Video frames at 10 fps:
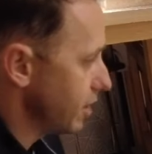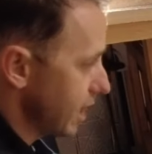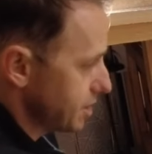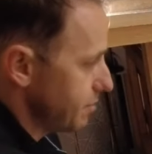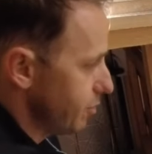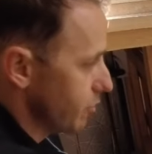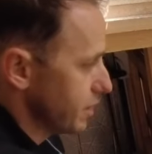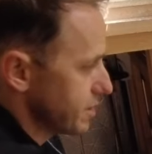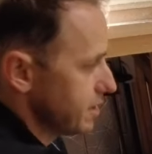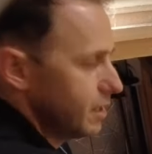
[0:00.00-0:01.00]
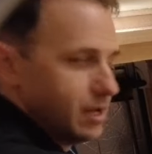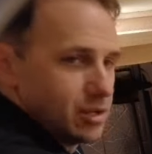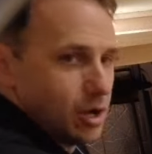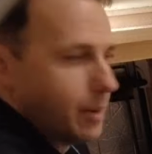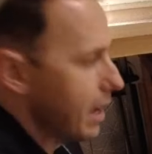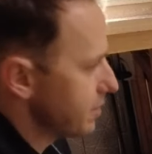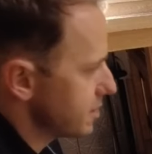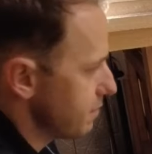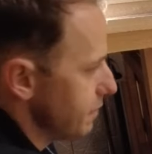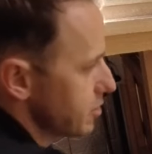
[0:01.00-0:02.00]
You can actually pull this knob out. This
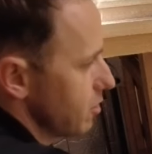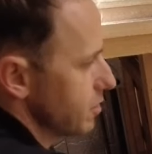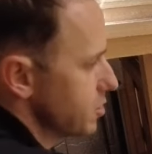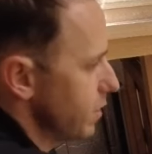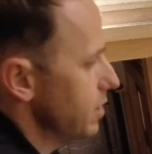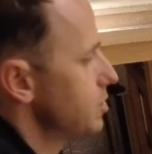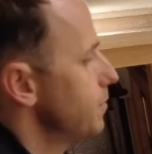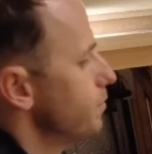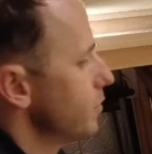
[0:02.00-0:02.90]
is a Victron switch.